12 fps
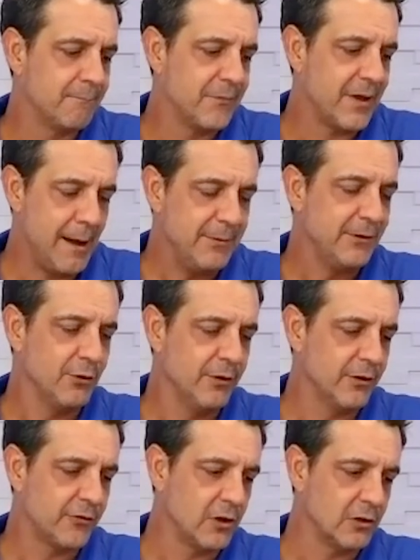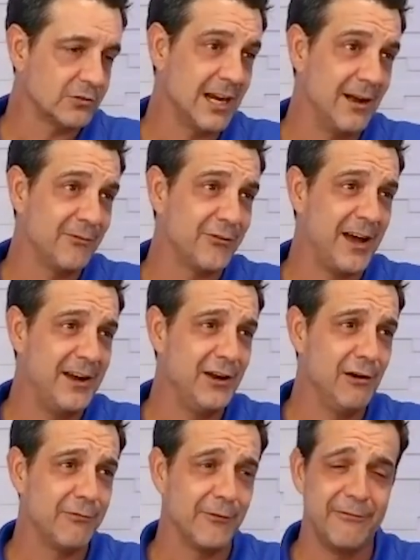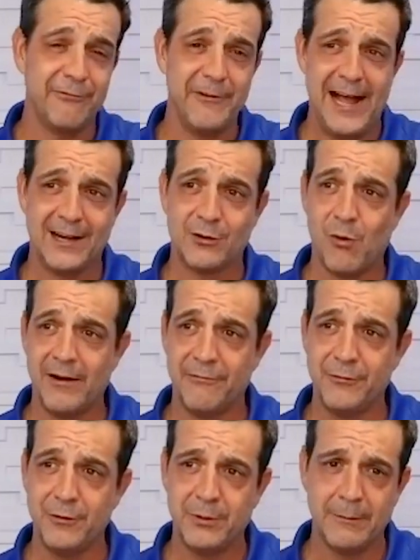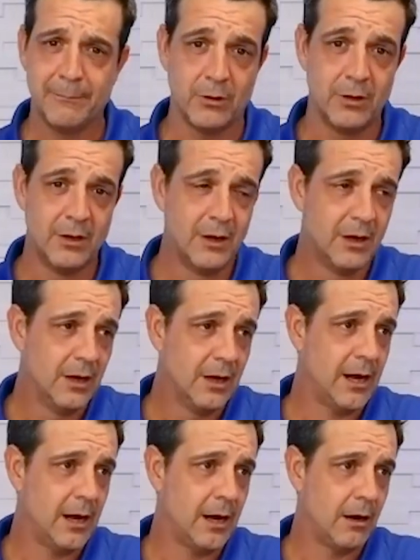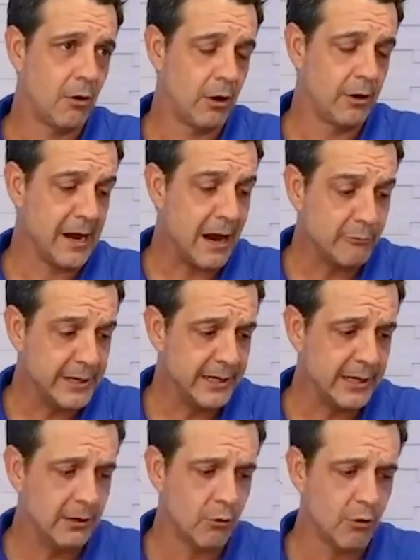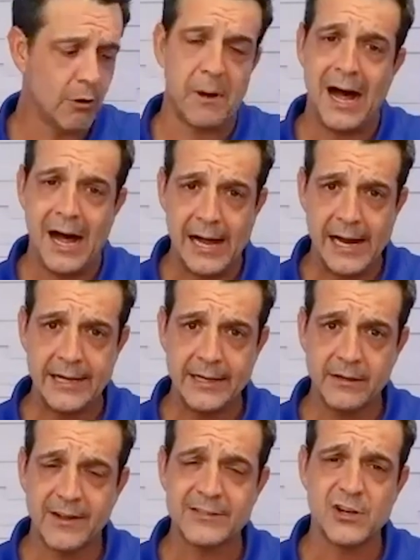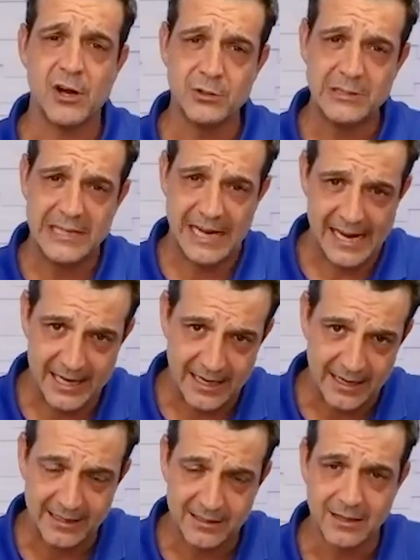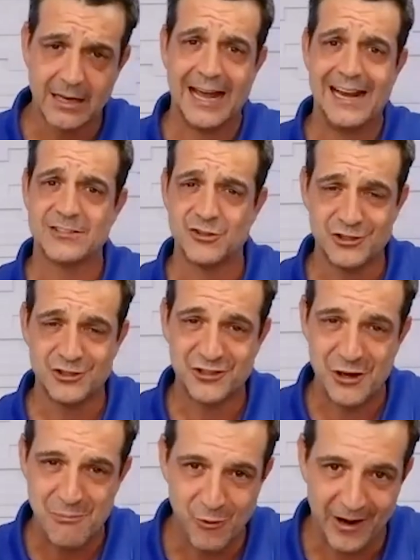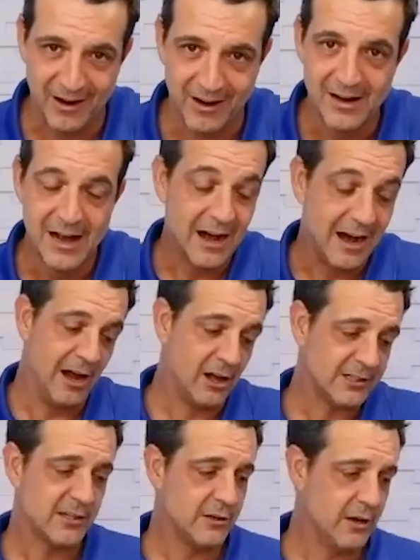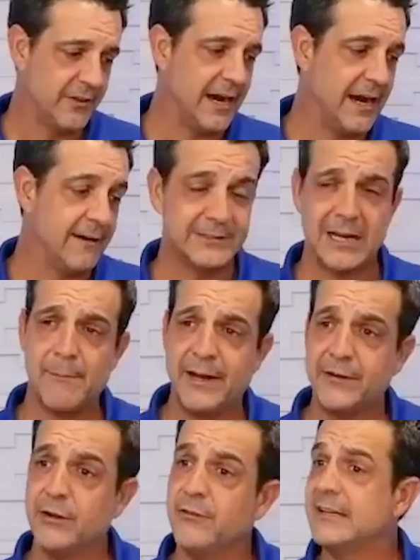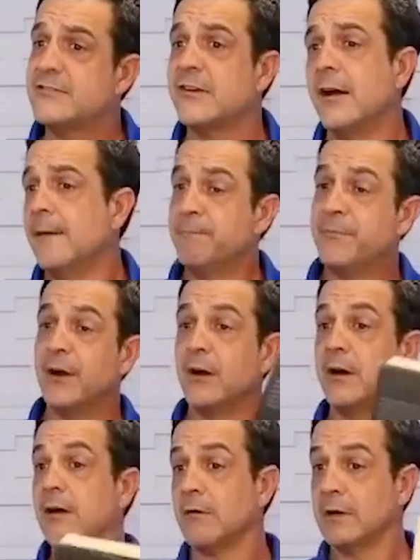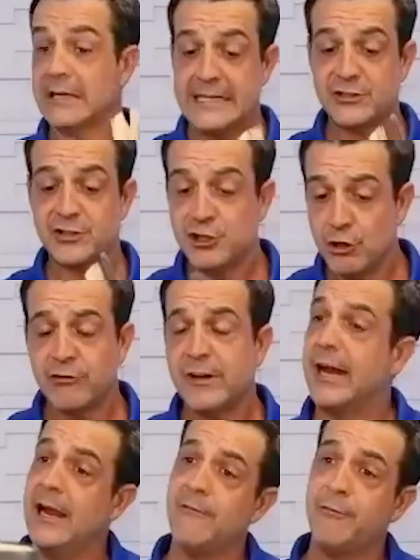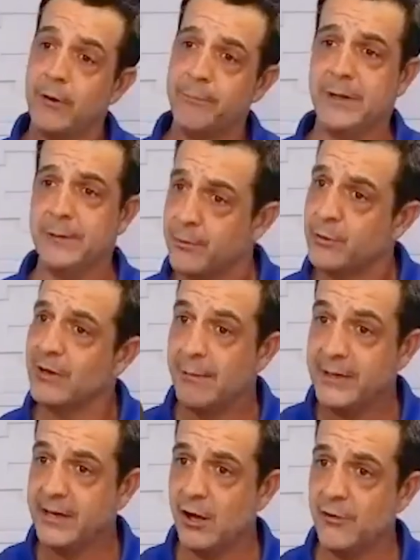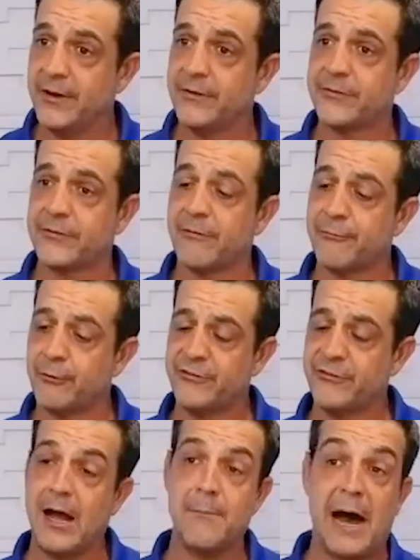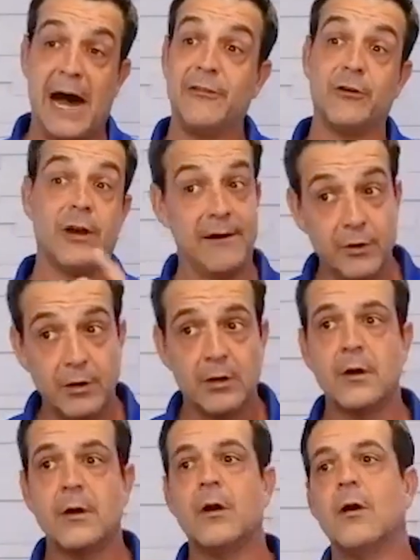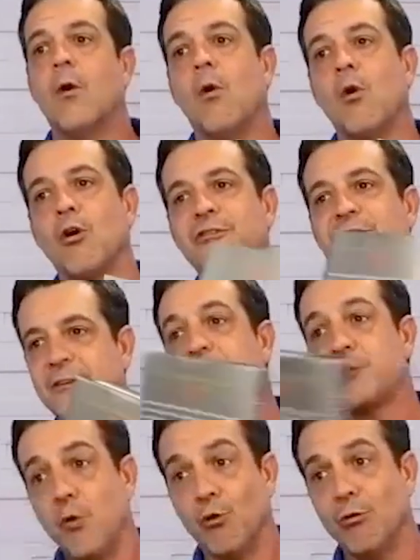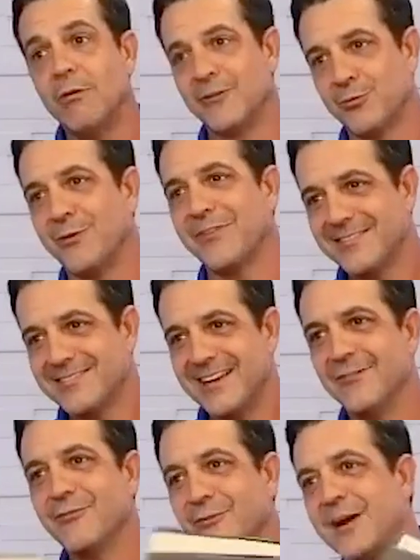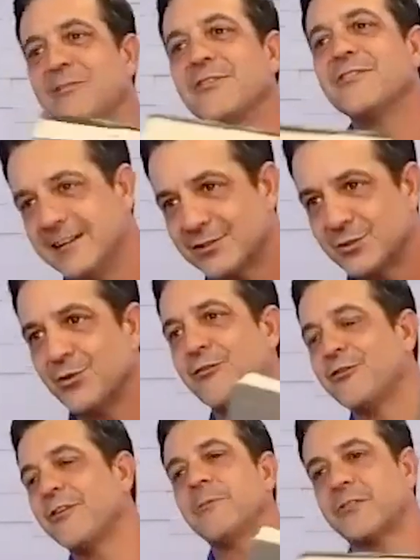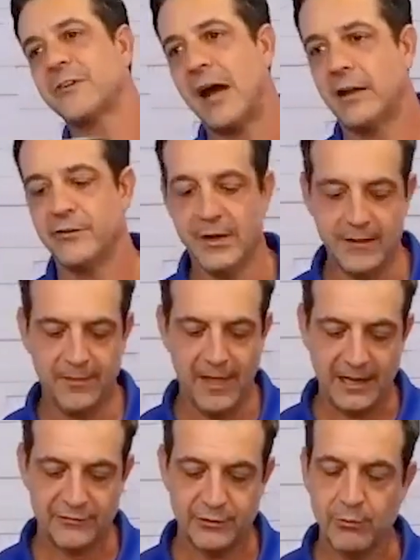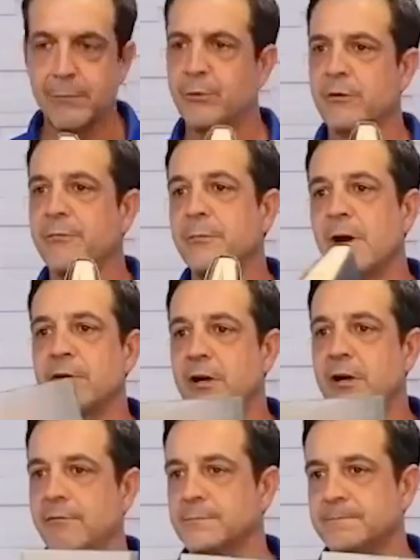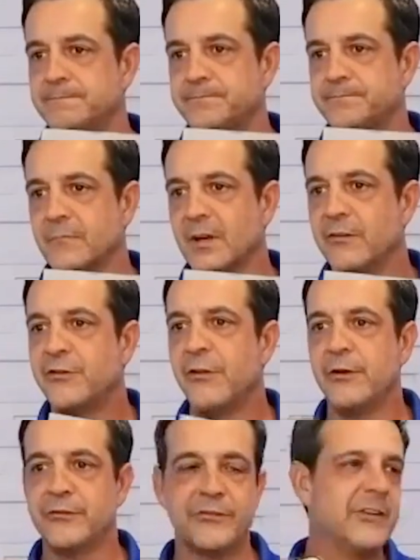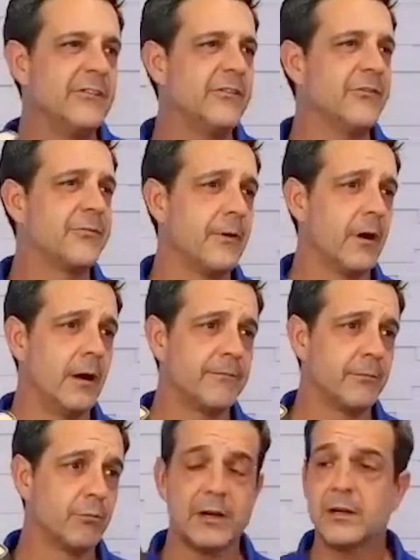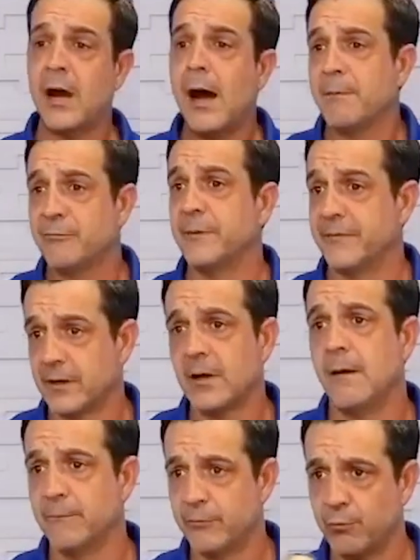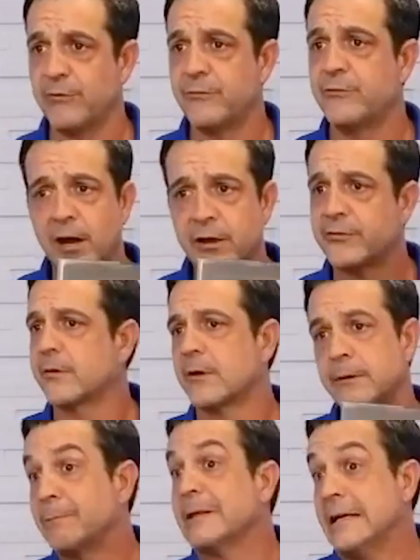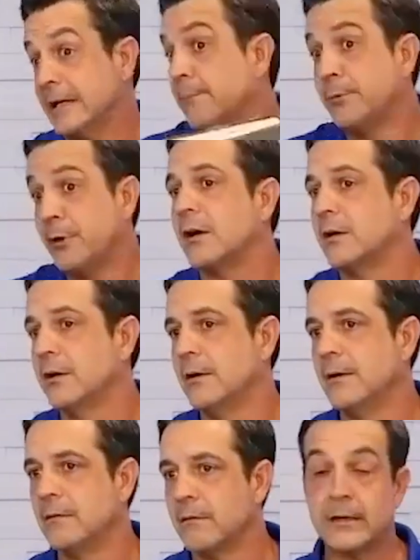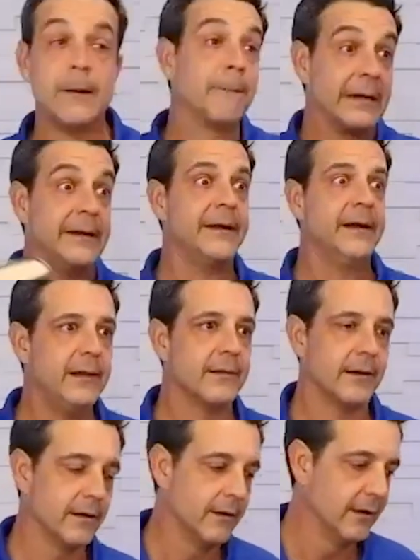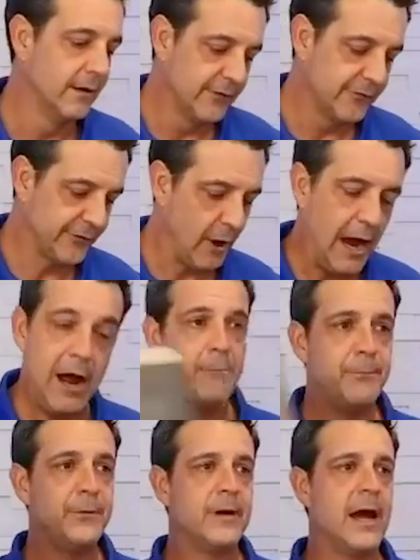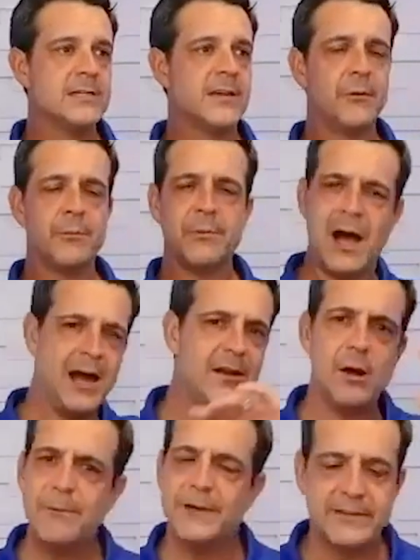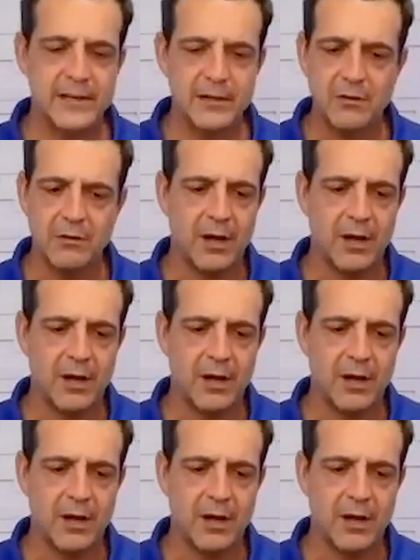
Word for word: I've been doing this a long time, so I know for a fact quite a few people uh, are not reading or are behind. It's okay. It, you got to start somewhere. I also know that every time I do this, there are at least usually a handful of people who let me know that it's the first time either ever or since school is what they say, first time since high school or first time since college, they actually read a book from cover to cover. So there's a sense of uh, real accomplishment that comes with just completing a book, right? Completing anything. So I hope you guys, if you're behind, no big deal.